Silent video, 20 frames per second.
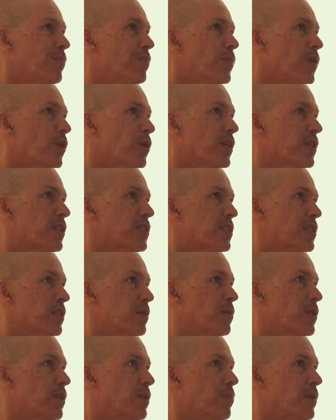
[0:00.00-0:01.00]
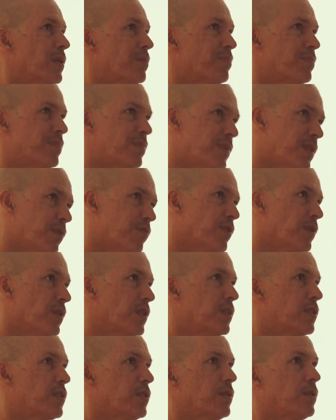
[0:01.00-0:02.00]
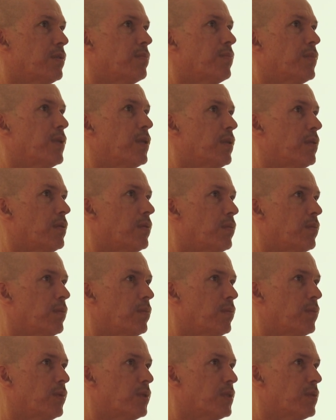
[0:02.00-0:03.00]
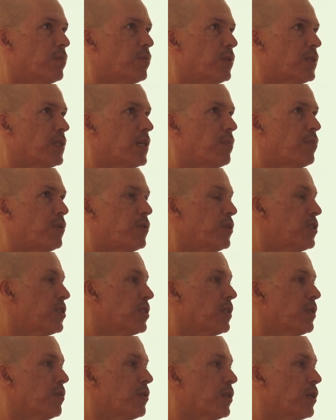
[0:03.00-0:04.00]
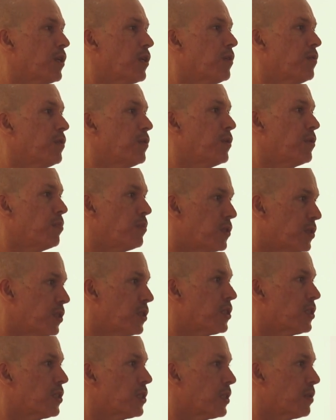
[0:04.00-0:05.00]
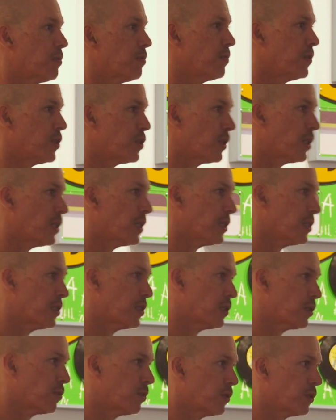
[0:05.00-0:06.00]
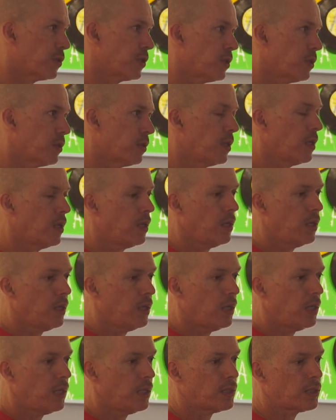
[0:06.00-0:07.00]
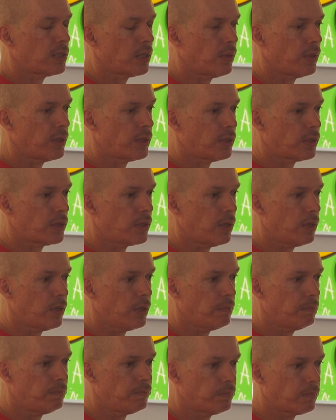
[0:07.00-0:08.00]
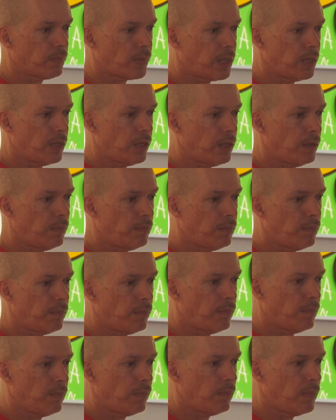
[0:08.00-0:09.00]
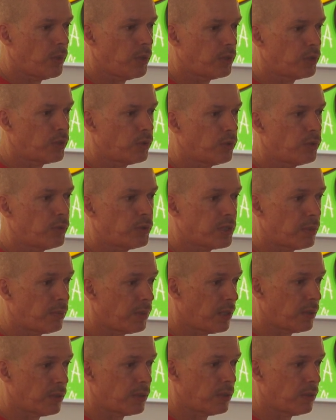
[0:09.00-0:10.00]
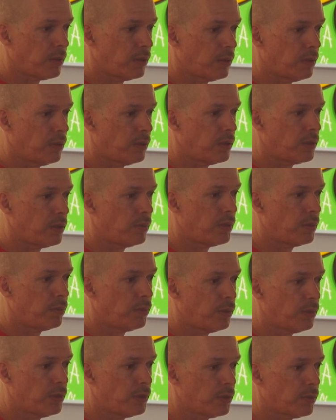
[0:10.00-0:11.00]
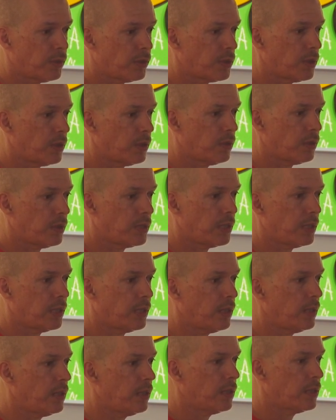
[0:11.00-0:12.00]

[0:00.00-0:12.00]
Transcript: Not unsimilar, but differently to the, what, what's happened recently with COVID with musicians and visual artists as well too. And so at the time, um, my daughter was about to, to be born as well too, Tiki.